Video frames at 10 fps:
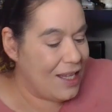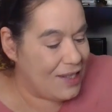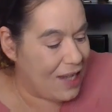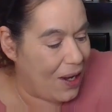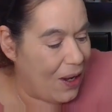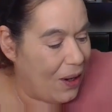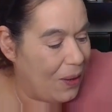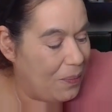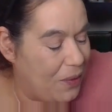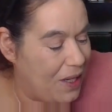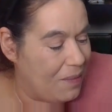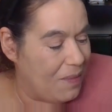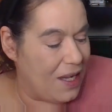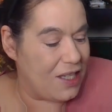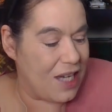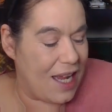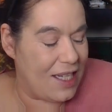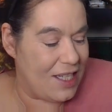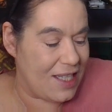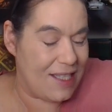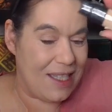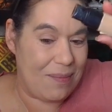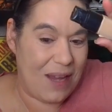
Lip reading: So pretty much I just did